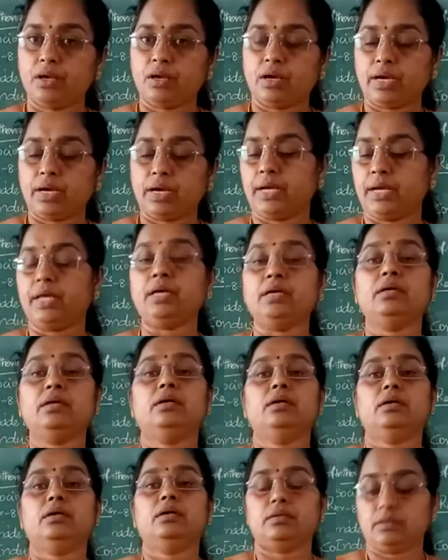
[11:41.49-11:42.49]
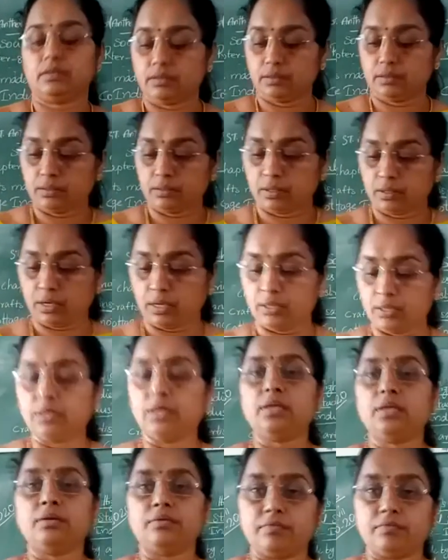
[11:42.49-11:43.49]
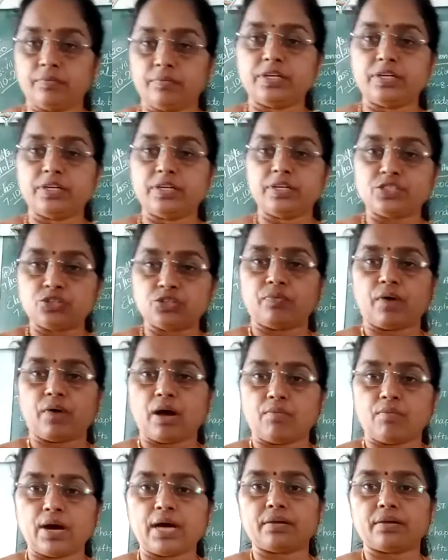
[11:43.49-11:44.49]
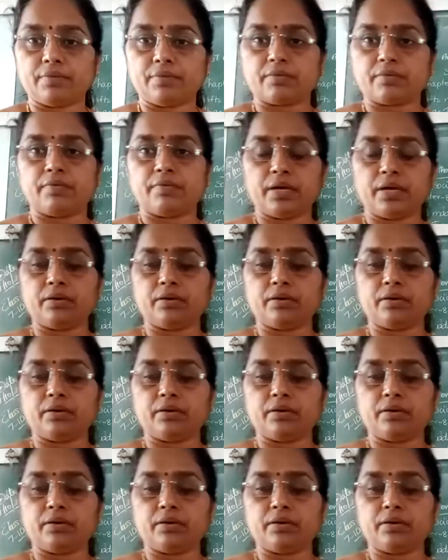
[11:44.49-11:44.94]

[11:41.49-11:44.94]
and in which whatever way,